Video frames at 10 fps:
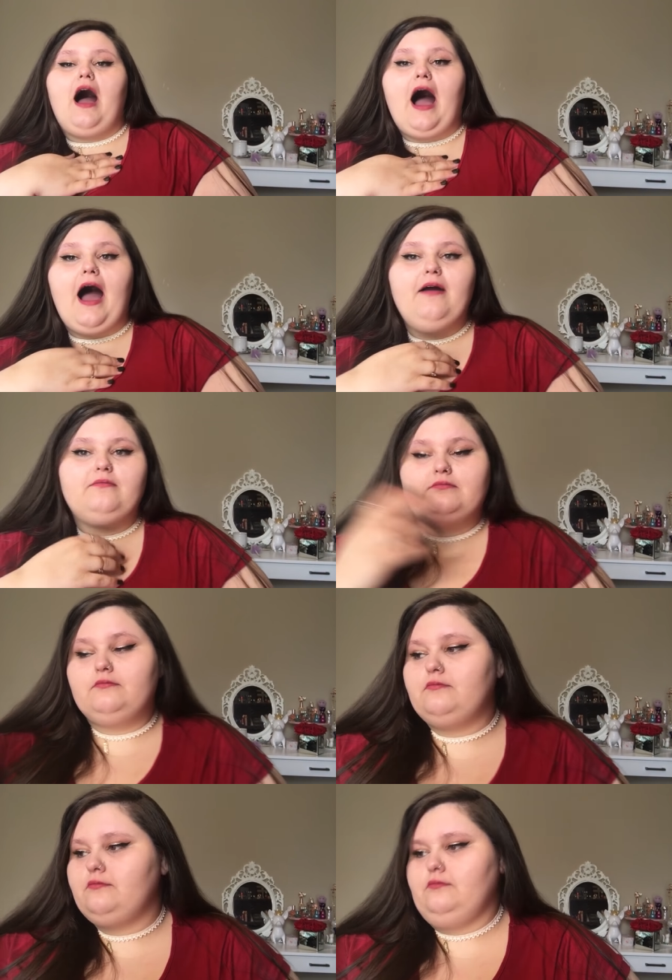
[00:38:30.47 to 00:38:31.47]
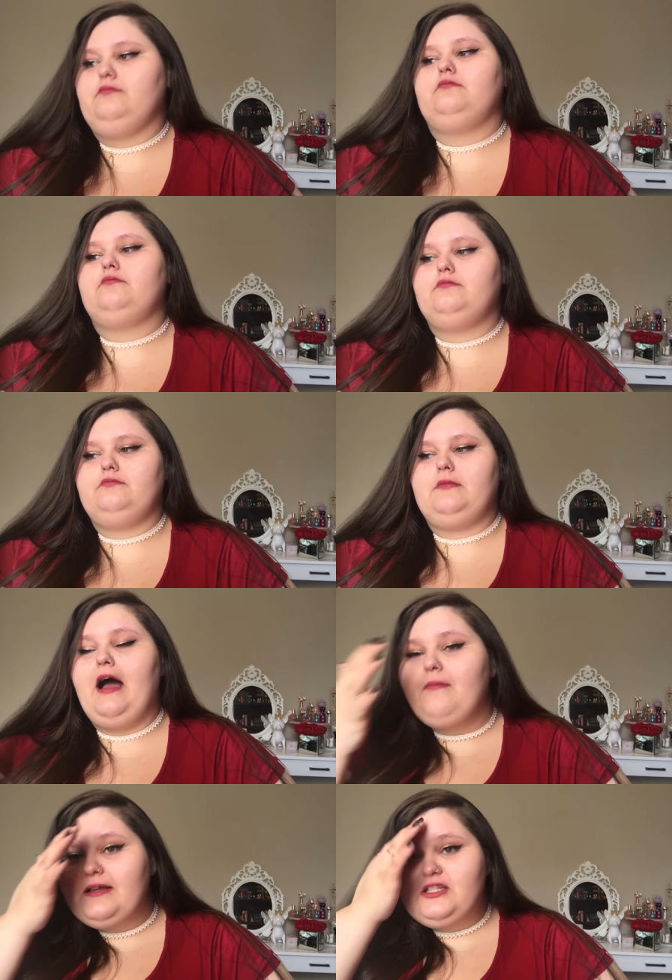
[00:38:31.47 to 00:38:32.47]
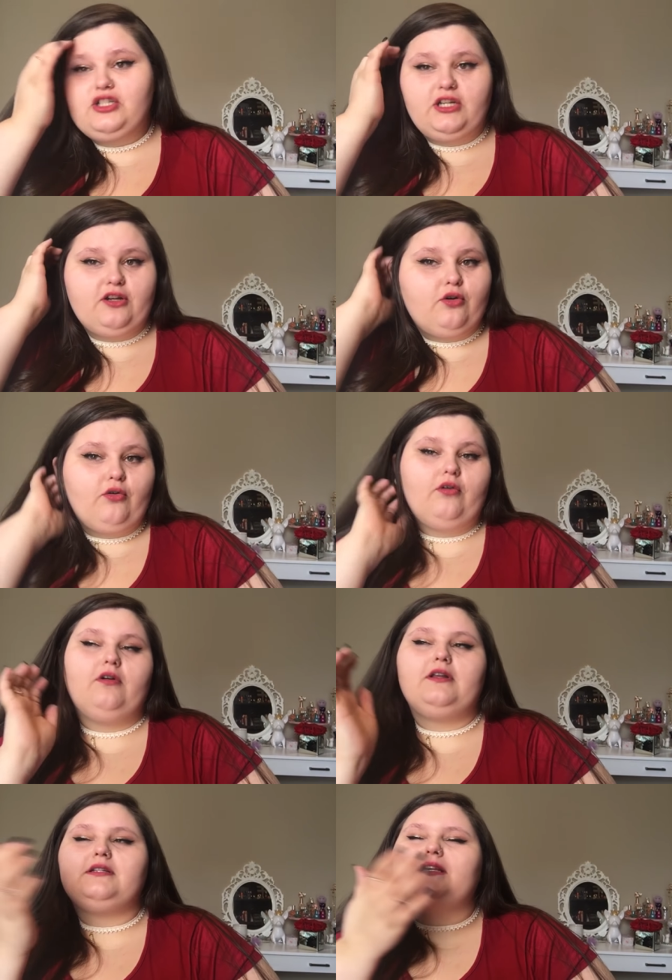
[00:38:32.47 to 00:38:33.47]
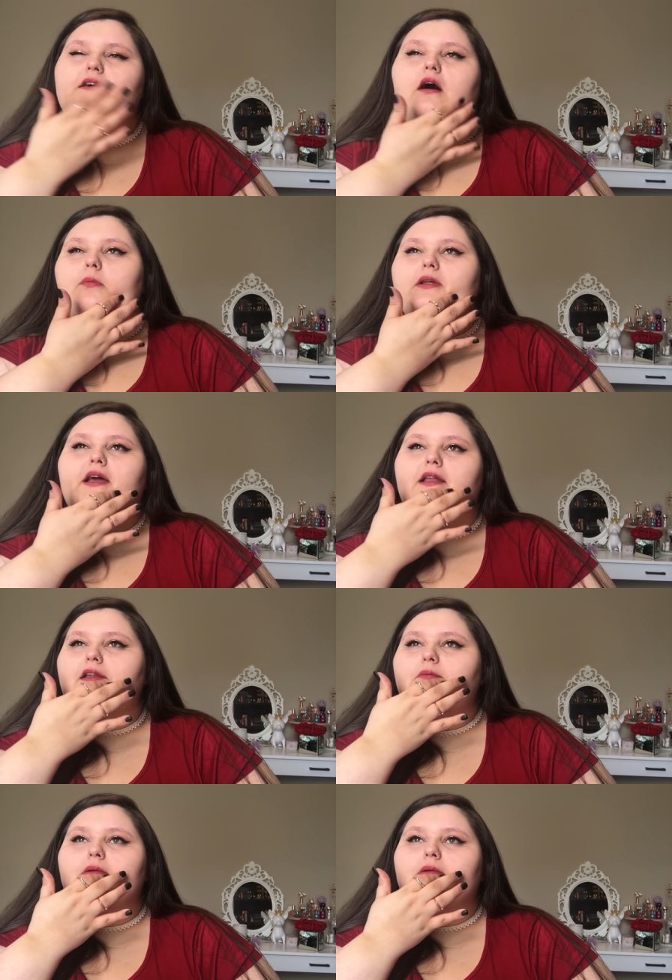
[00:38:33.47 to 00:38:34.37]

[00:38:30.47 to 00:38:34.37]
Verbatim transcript: I... I'm messaging a girl, and it's, like, complicated.